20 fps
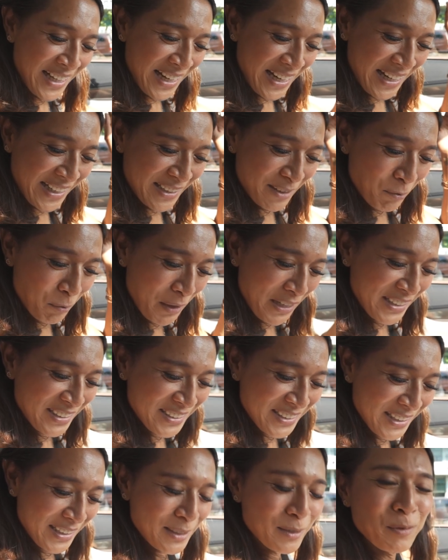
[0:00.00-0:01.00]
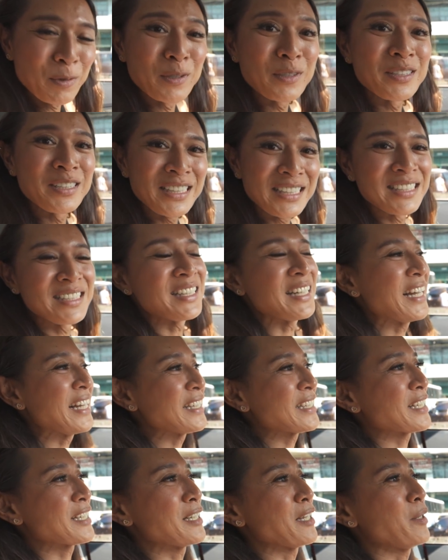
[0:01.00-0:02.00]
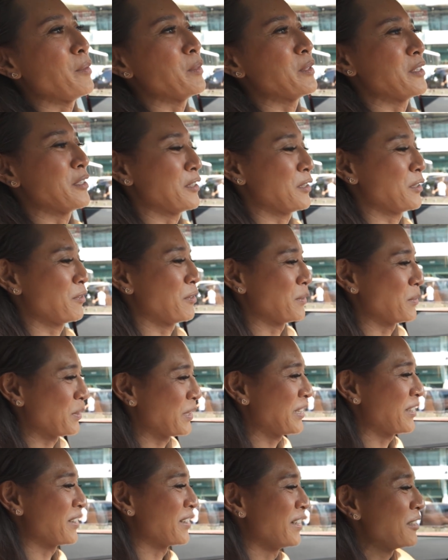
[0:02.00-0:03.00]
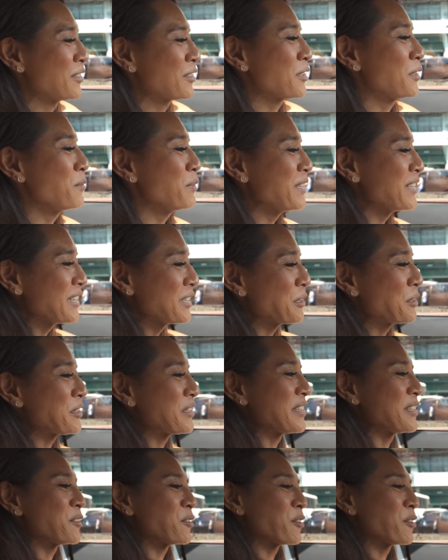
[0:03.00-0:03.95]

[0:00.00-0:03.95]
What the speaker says: and Waze says we're 68 kilometers from here. So it's going to be an interesting